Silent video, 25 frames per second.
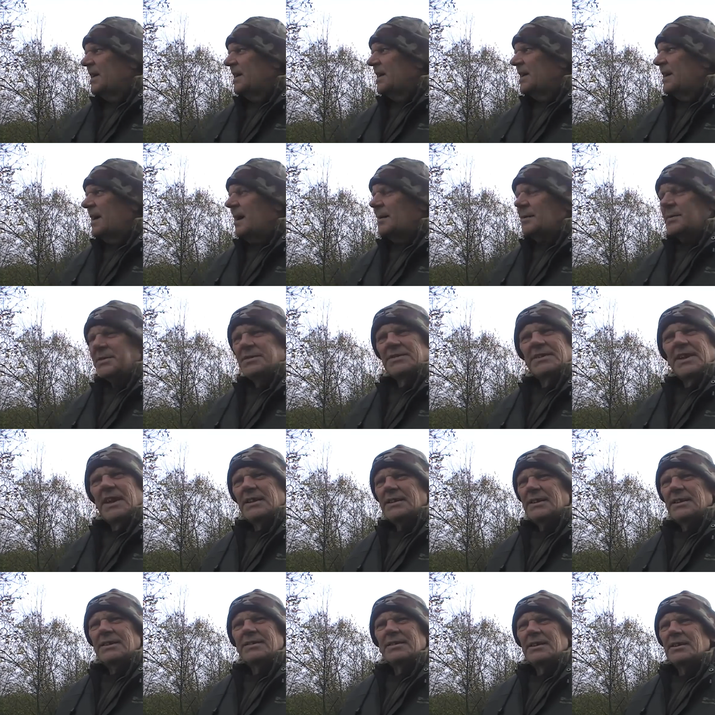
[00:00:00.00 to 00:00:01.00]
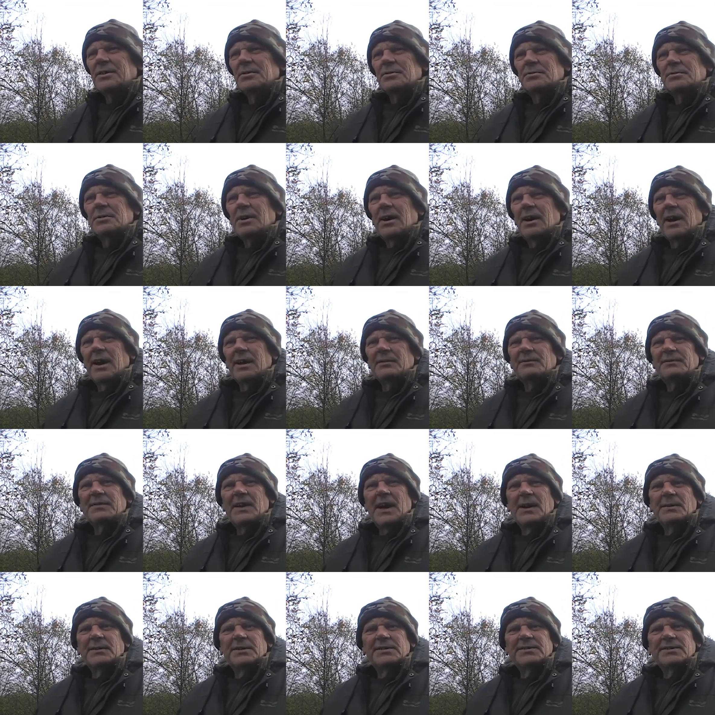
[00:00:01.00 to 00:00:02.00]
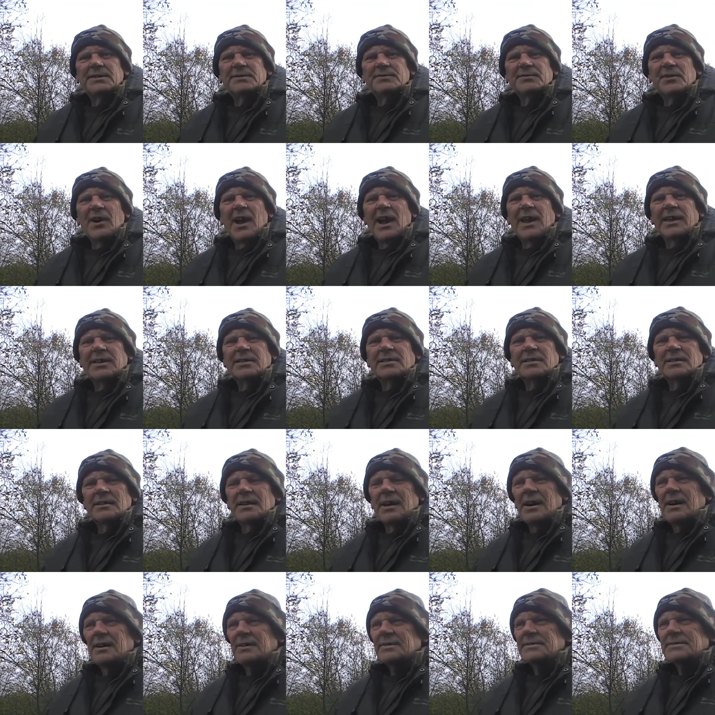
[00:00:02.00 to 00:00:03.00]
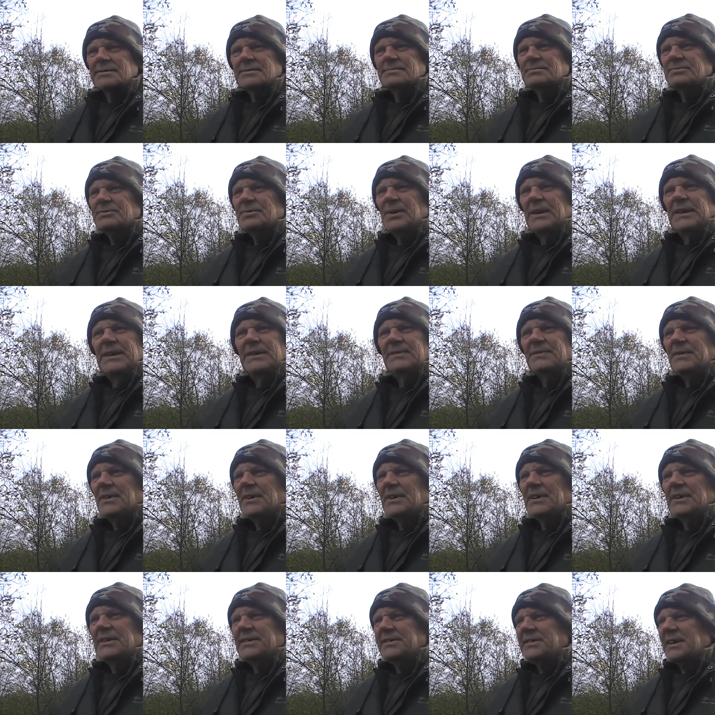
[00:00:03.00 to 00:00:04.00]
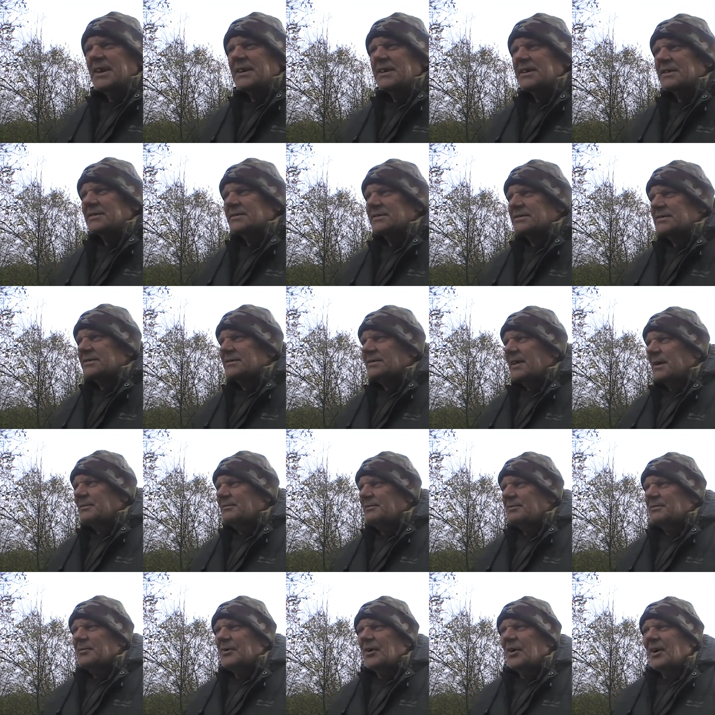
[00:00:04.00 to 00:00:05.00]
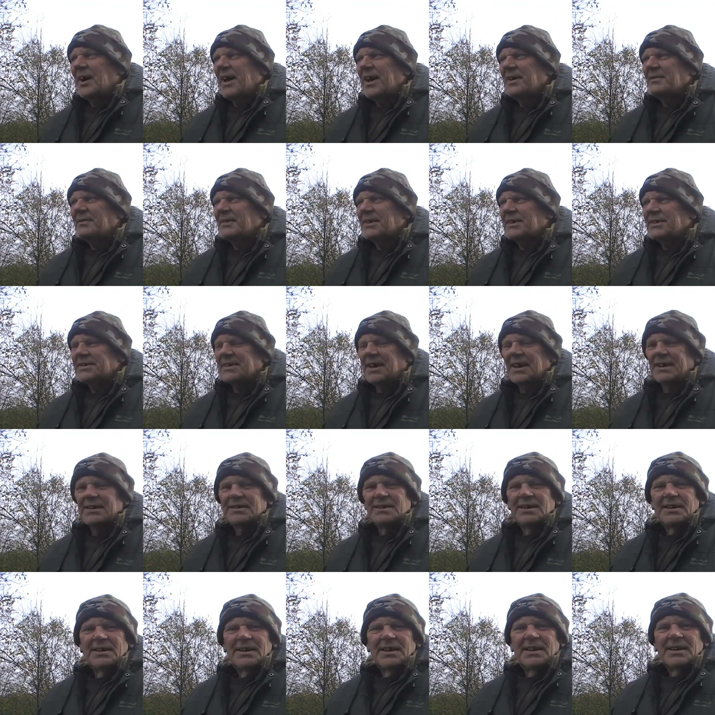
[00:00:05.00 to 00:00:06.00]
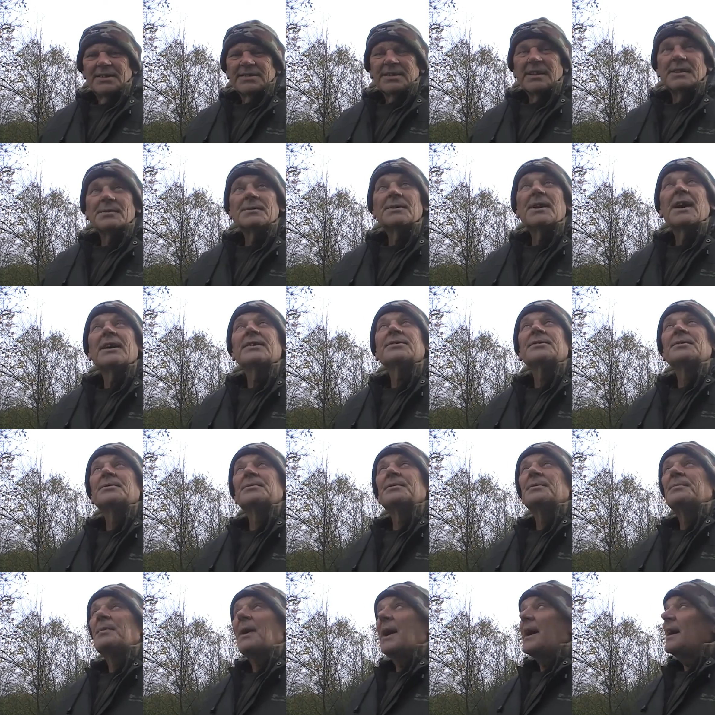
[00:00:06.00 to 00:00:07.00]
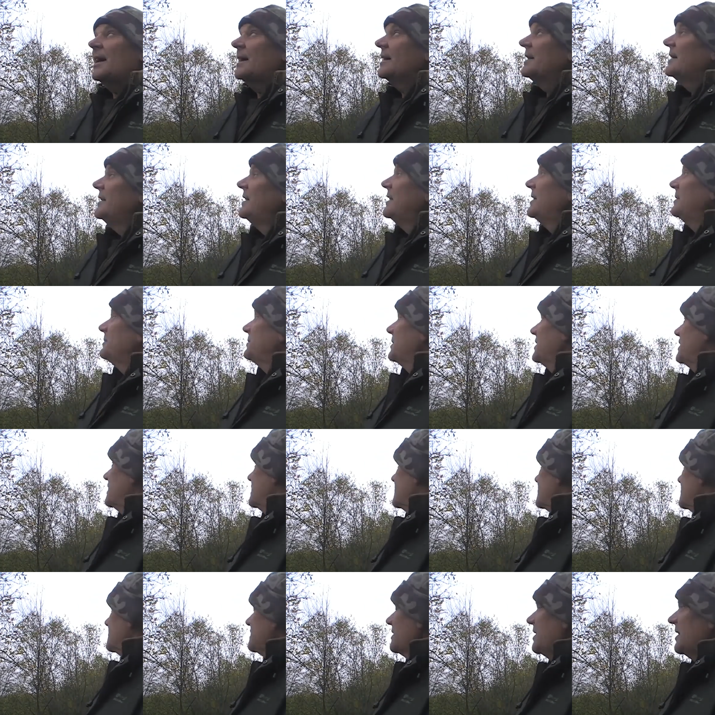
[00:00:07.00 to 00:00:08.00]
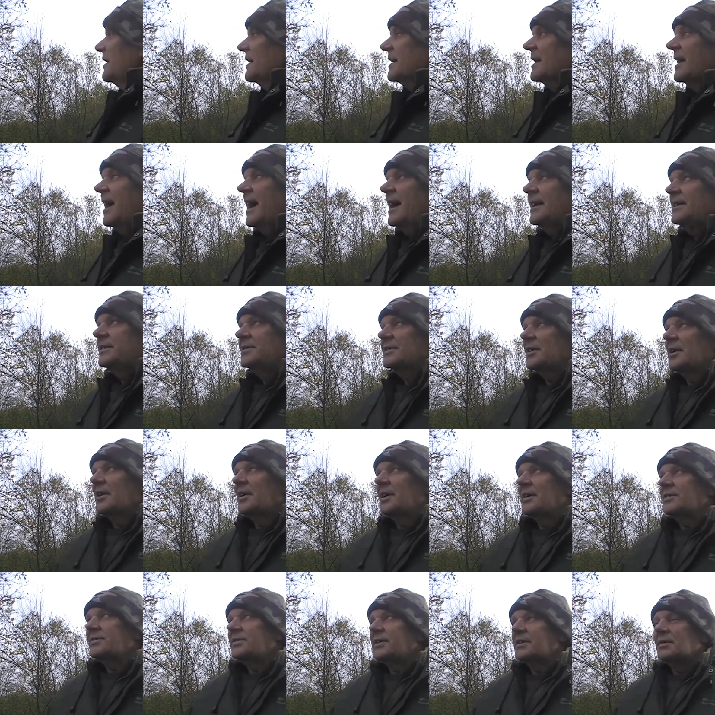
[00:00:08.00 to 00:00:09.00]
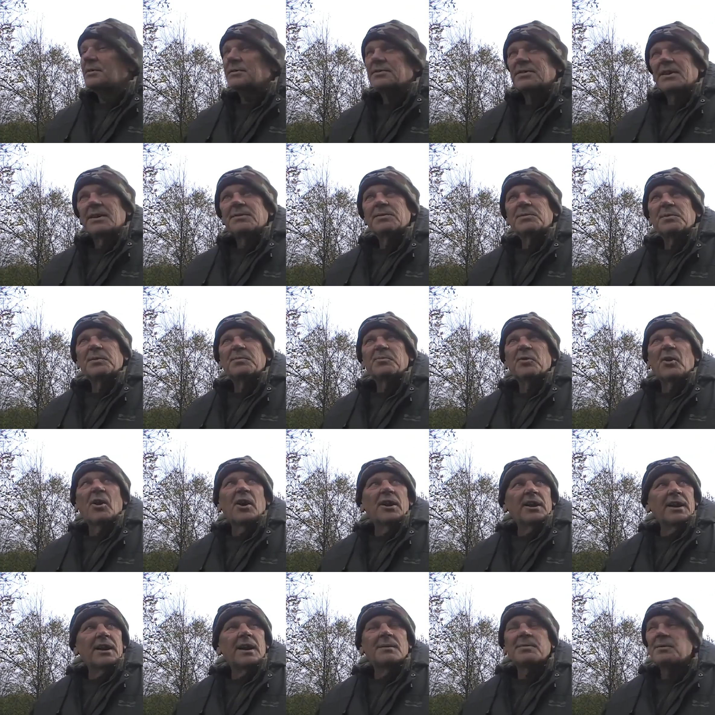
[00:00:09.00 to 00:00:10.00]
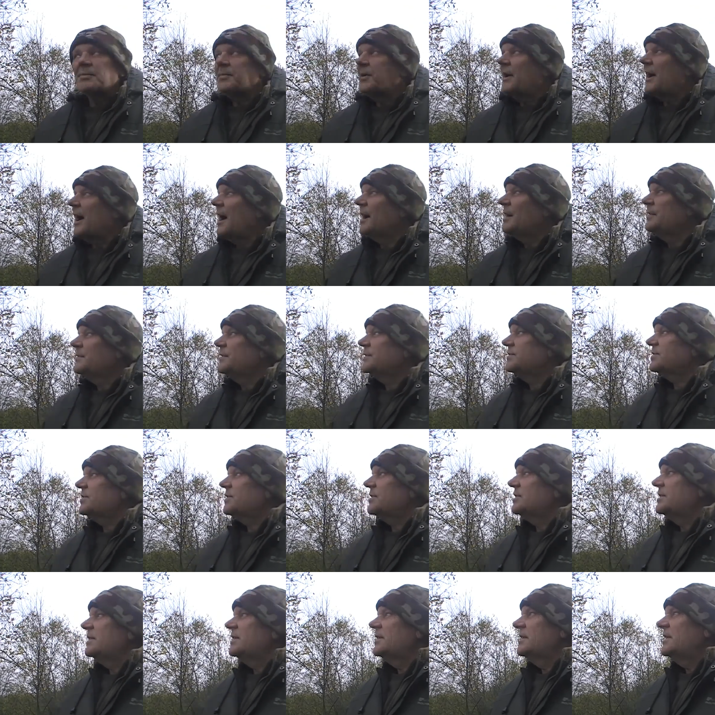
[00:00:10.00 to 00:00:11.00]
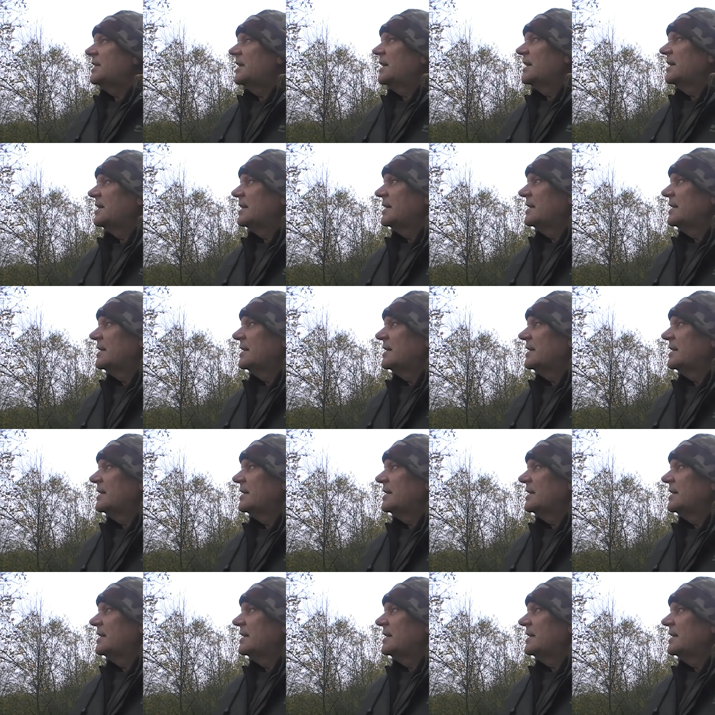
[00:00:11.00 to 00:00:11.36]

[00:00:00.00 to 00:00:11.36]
and we're just getting these little like flurries of rain that last 20-30 seconds, some of them quite heavy, so I don't know what that's all about. But quite a cloudy sky still. It seems to be brightening up a bit over to the